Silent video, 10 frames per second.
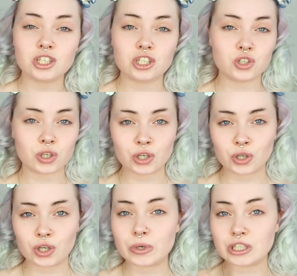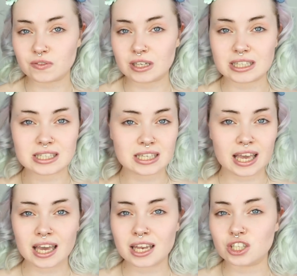just to rejuvenate the
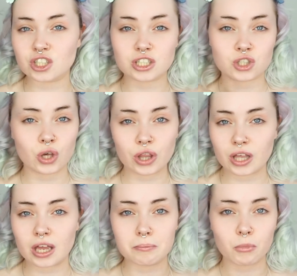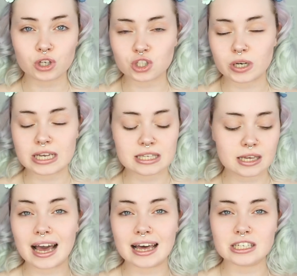skin and just soothe it and moisturize
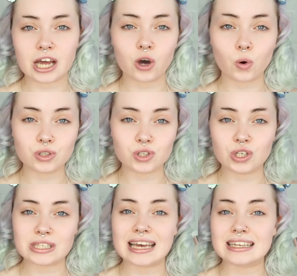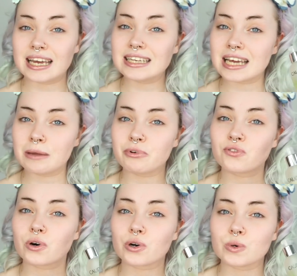it. And I also use it at nighttime
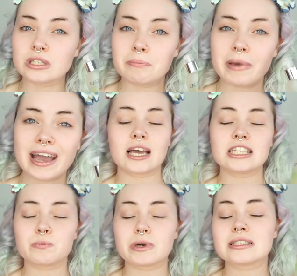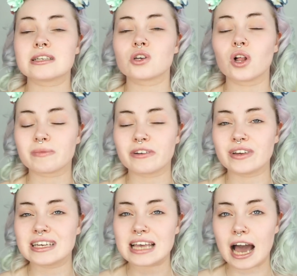before going to bed. I spritz this all over my
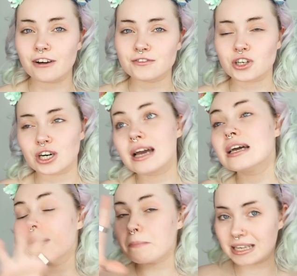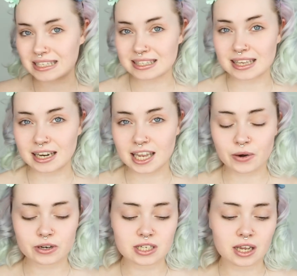face after my
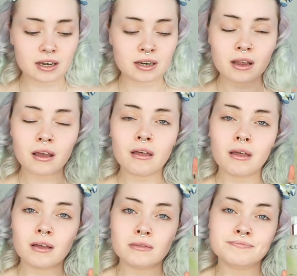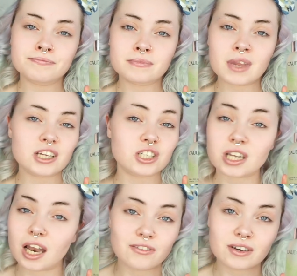skincare routine. I just
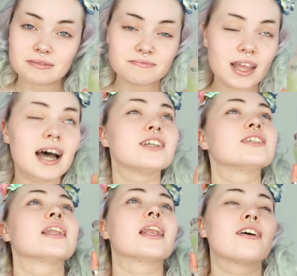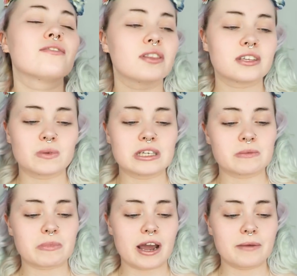love it. I just love this wee
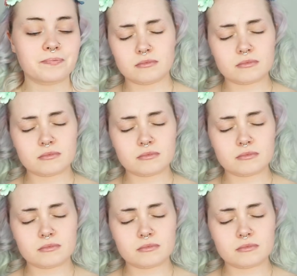spray.